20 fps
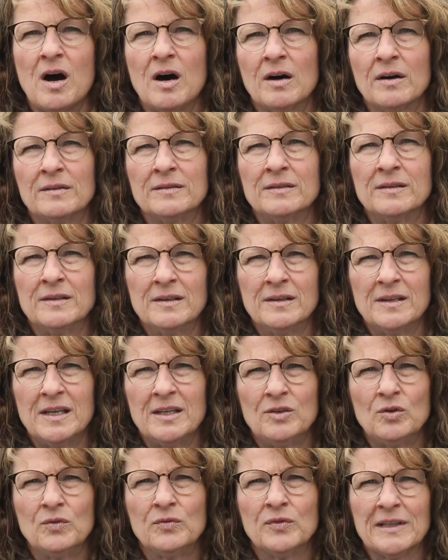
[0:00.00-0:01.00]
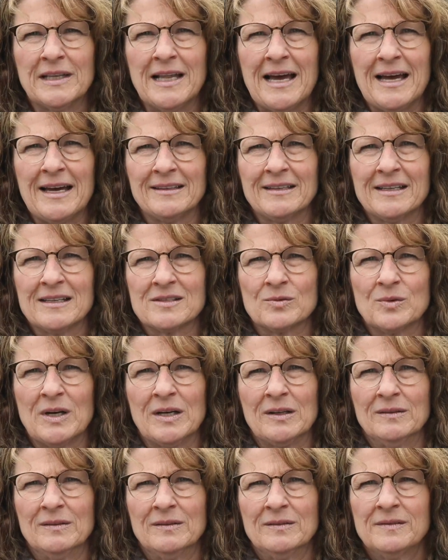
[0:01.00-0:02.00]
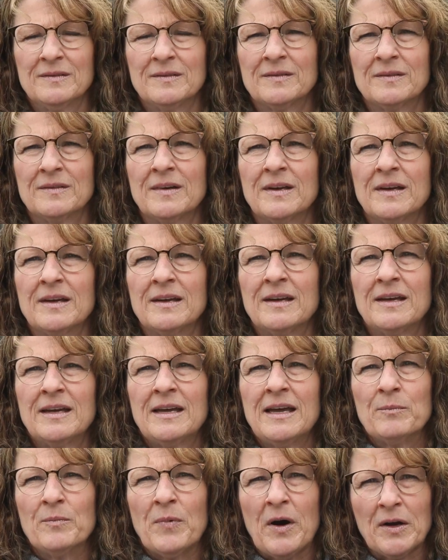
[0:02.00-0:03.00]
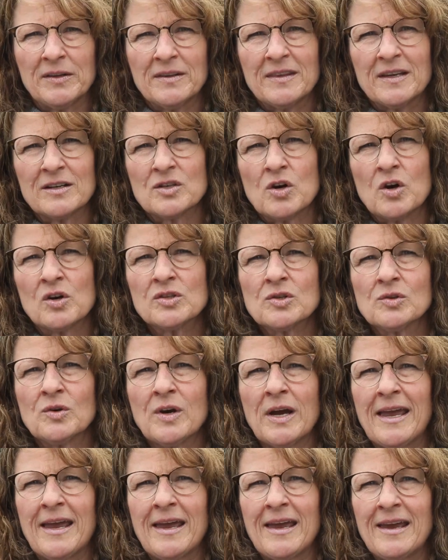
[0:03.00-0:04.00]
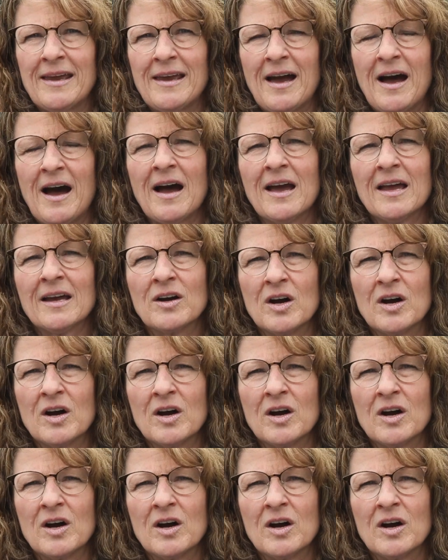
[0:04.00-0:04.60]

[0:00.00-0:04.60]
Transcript: on, in Newfoundland as well. But there's also a high